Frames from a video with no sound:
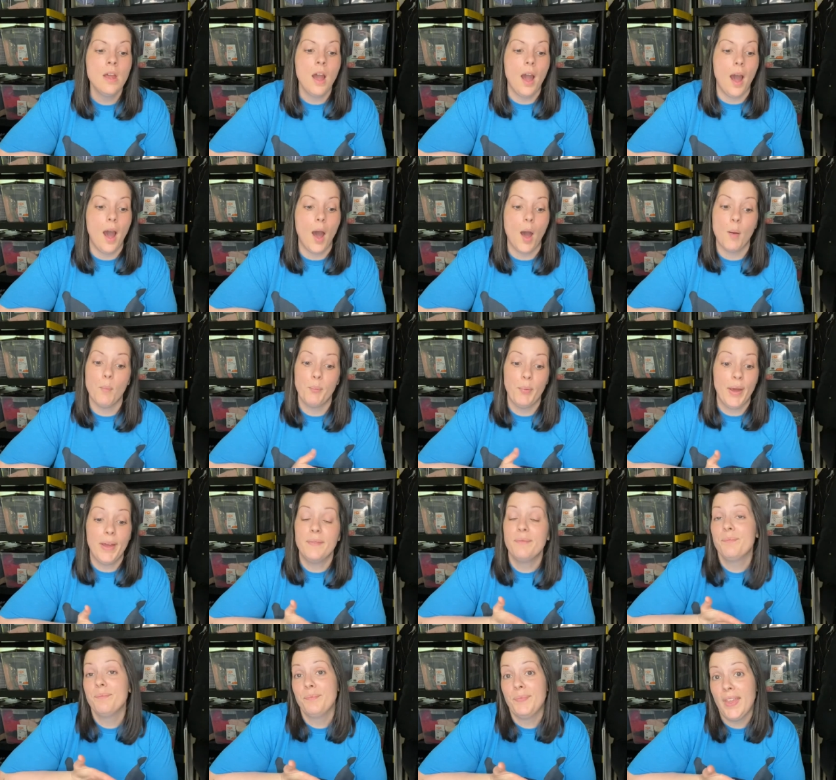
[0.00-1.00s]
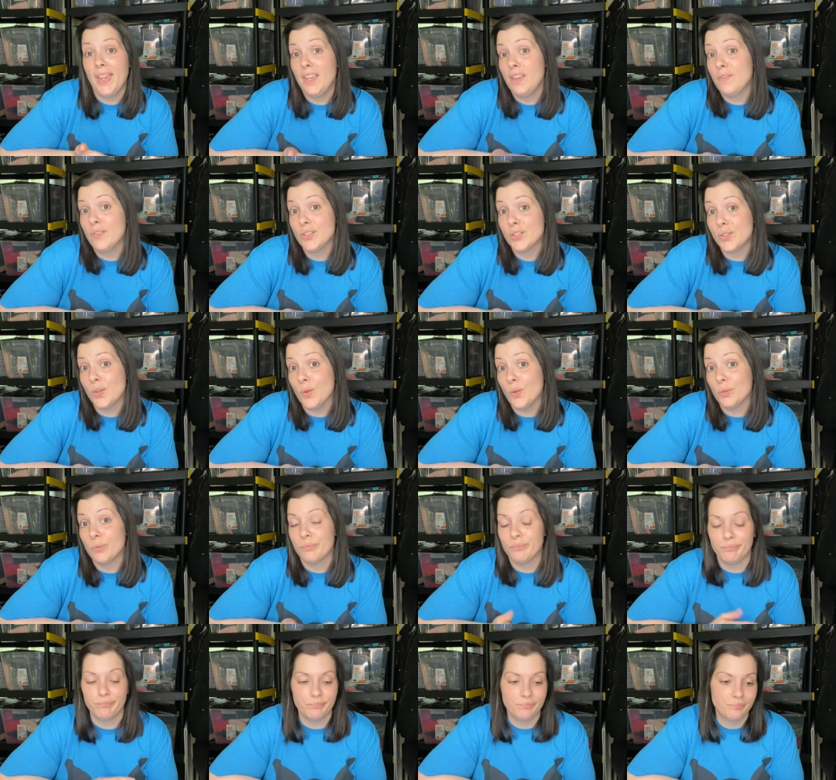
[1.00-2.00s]
um, but they even sold
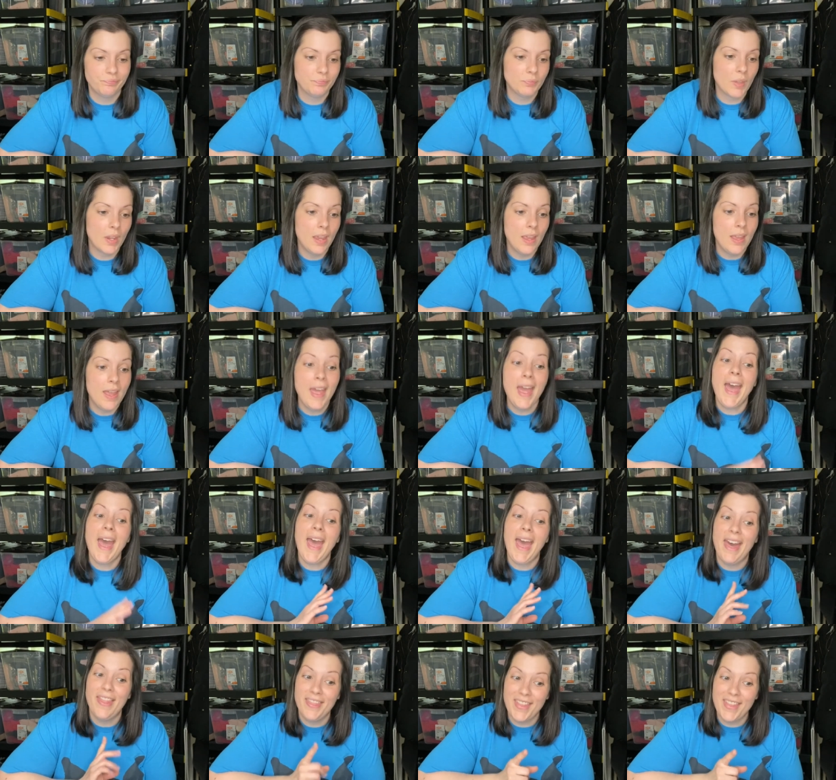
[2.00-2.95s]
and